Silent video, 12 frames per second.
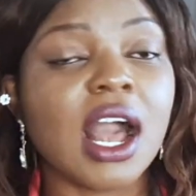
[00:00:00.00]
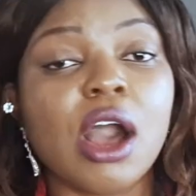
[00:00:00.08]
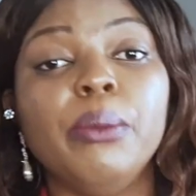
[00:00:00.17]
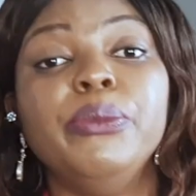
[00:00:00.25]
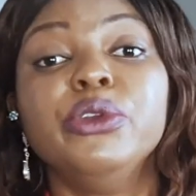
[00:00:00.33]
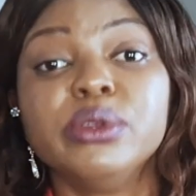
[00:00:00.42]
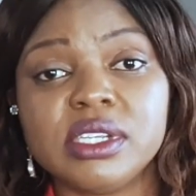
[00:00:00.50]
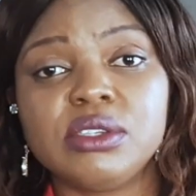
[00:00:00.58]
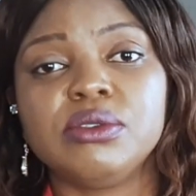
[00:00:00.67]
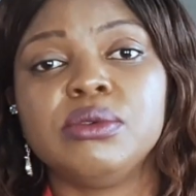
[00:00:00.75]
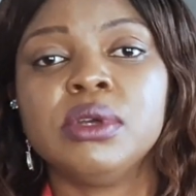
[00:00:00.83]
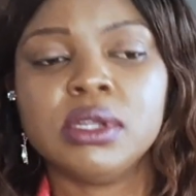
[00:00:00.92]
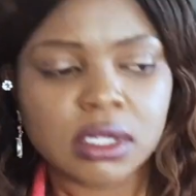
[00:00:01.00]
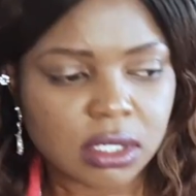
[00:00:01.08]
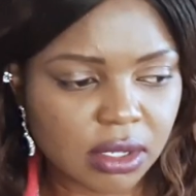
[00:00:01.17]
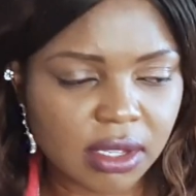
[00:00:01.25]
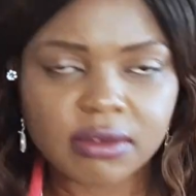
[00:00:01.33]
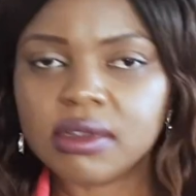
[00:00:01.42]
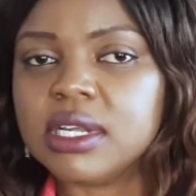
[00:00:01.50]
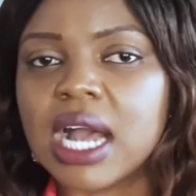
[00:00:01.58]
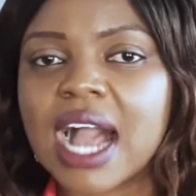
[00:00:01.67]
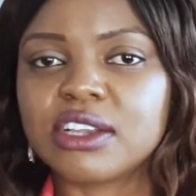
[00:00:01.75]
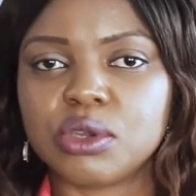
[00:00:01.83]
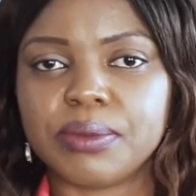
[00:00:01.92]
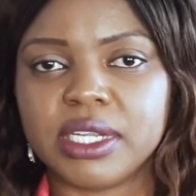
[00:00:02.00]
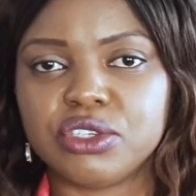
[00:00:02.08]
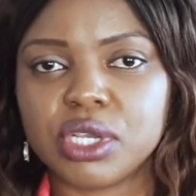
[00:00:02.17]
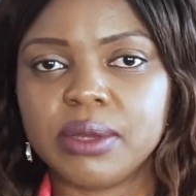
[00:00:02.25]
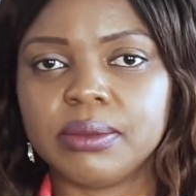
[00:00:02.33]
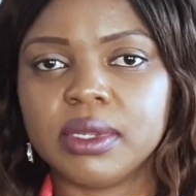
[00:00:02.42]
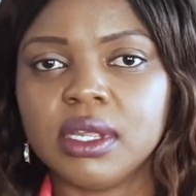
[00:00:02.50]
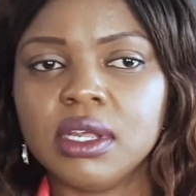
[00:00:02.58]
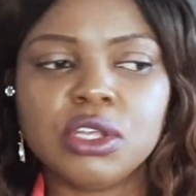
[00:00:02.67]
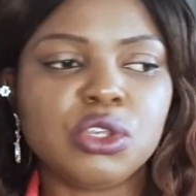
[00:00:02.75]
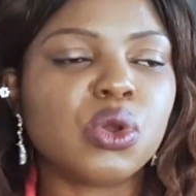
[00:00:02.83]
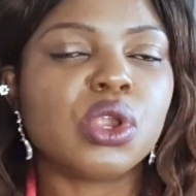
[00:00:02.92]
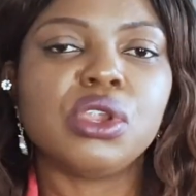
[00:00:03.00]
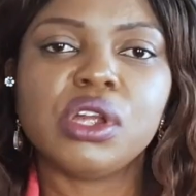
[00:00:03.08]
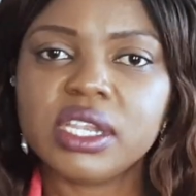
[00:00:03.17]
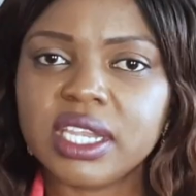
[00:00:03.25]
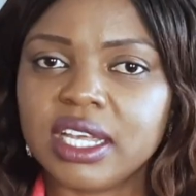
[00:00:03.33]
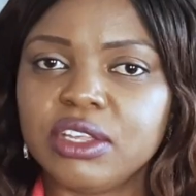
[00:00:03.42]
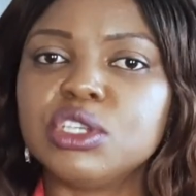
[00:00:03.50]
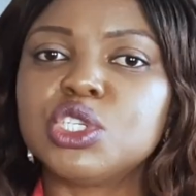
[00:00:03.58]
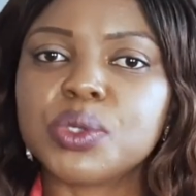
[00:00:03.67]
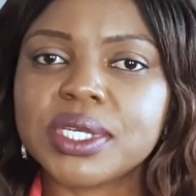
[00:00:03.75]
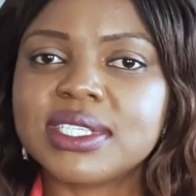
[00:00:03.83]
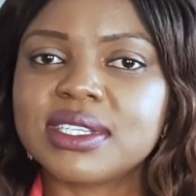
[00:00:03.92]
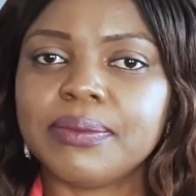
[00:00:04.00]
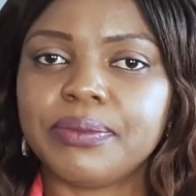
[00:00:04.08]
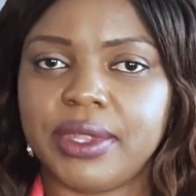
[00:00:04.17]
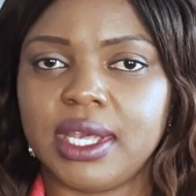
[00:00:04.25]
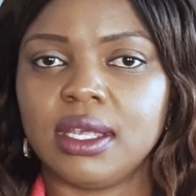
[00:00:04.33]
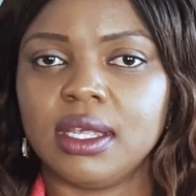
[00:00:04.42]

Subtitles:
I'll use it to act on my dream. You're learning, you're doing something,